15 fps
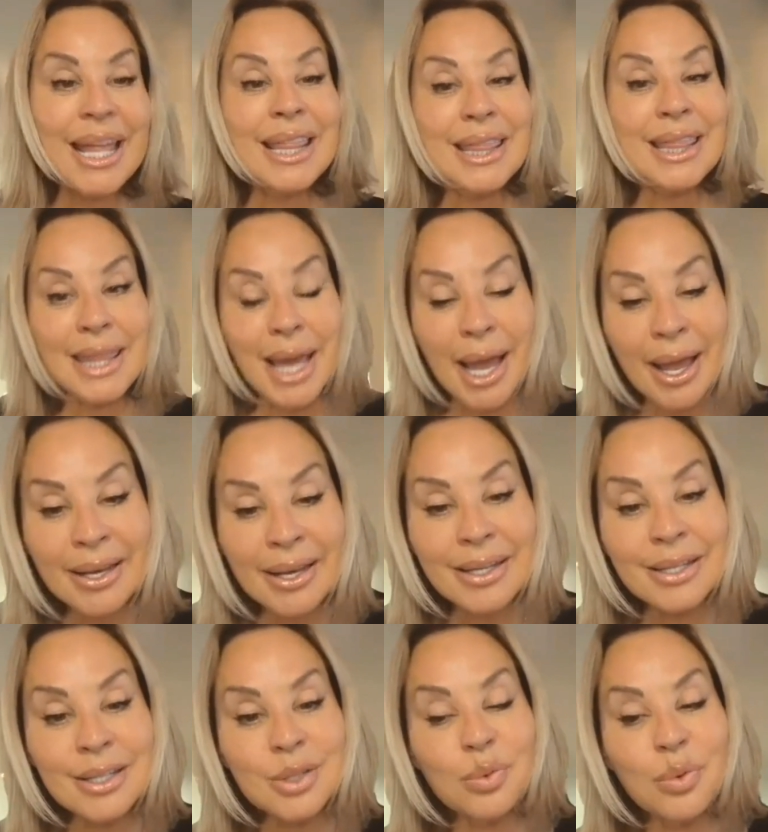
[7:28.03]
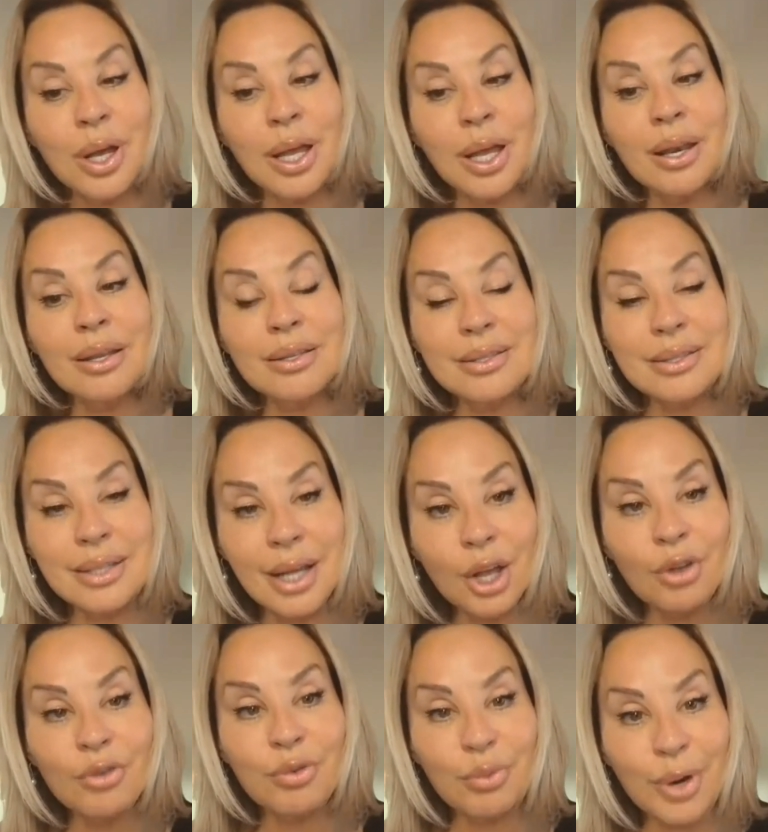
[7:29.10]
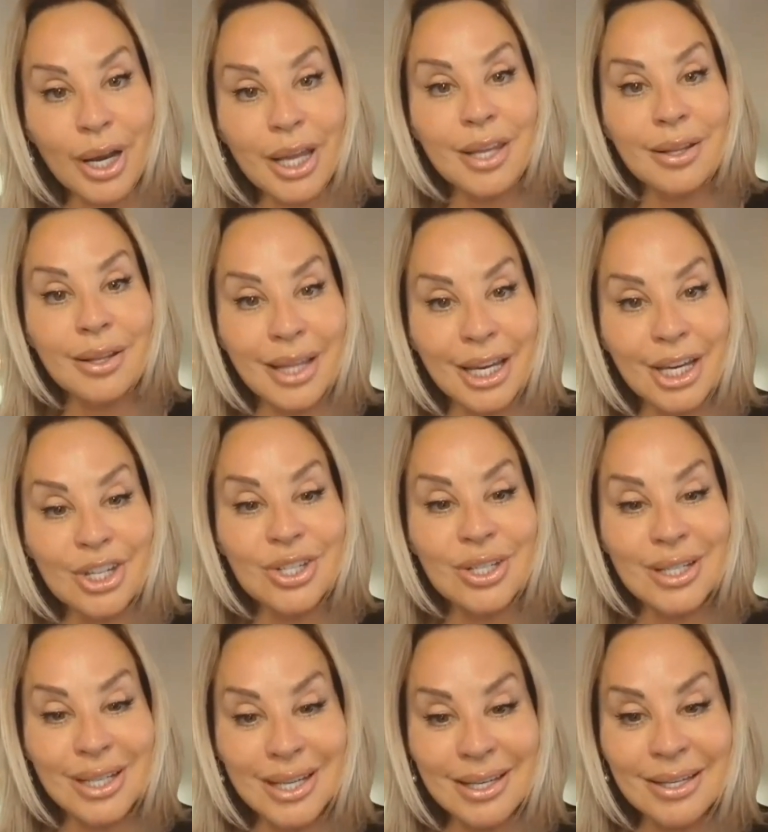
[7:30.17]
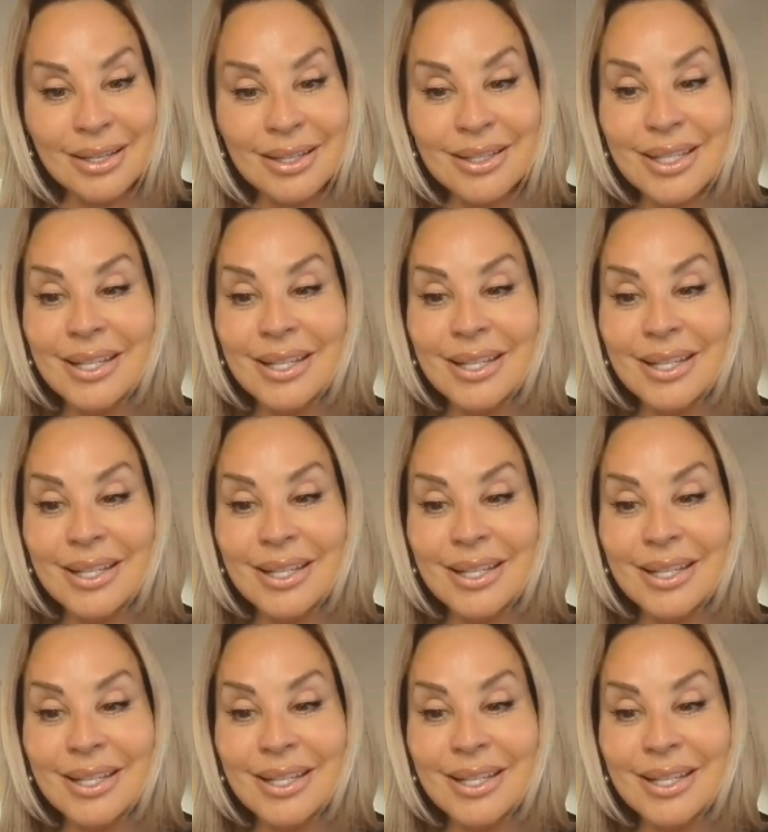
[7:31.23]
That is what self-regulation is.